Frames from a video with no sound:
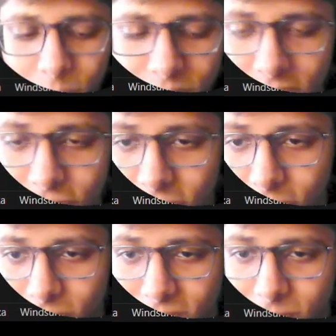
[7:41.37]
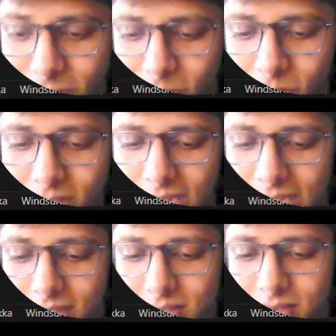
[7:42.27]
section of this video,
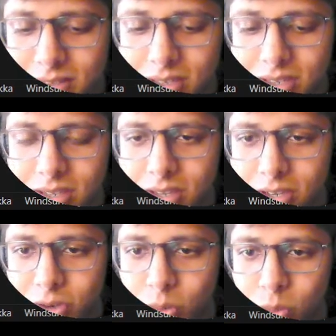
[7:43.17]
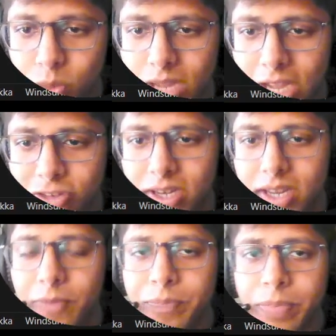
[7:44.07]
that is to
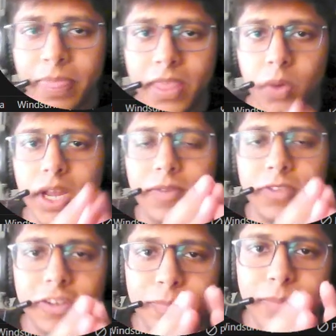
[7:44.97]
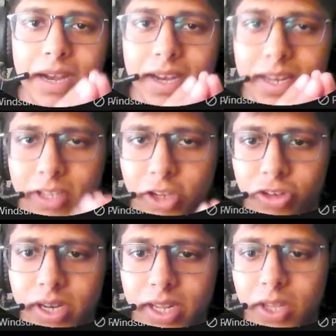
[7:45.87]
actually have this
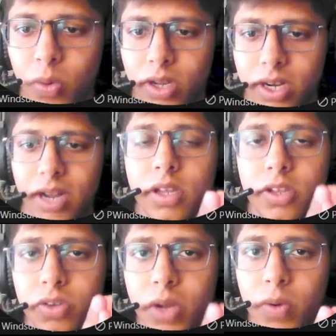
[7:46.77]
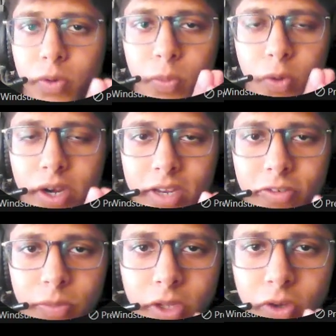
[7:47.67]
parallelization in the whole graph. So now what we want is,
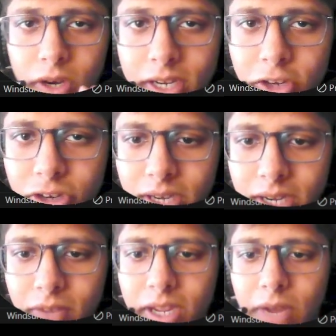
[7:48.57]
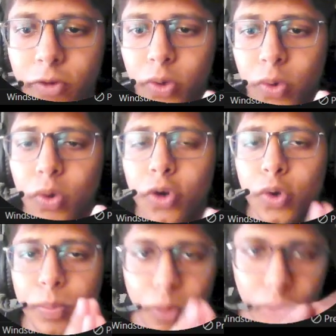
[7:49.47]
from the content generator, we have to go
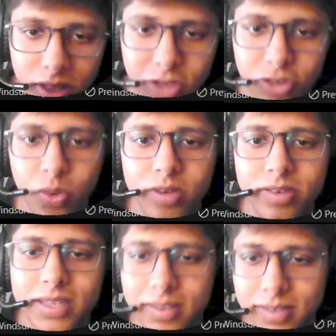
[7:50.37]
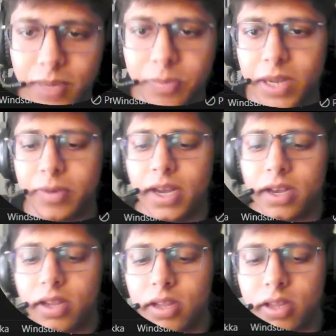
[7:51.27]
to both these nodes at the same time,
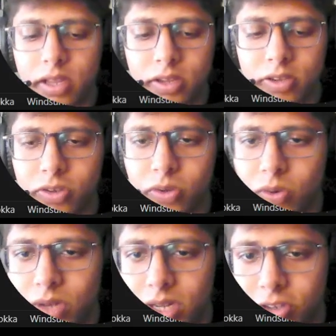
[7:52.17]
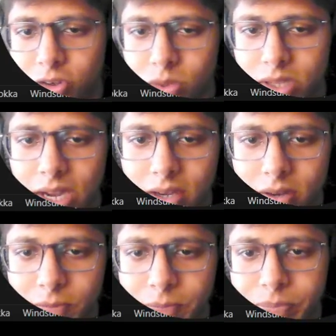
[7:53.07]
right? So let's do that.
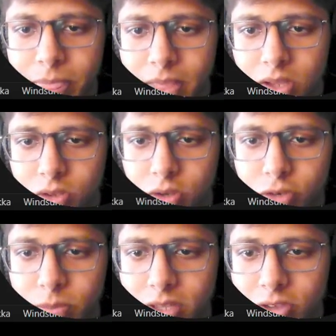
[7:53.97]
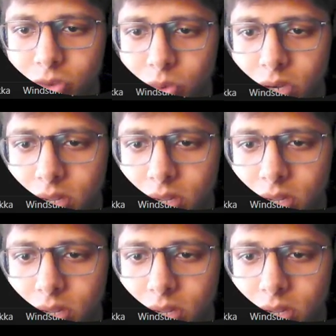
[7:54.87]
So from this node,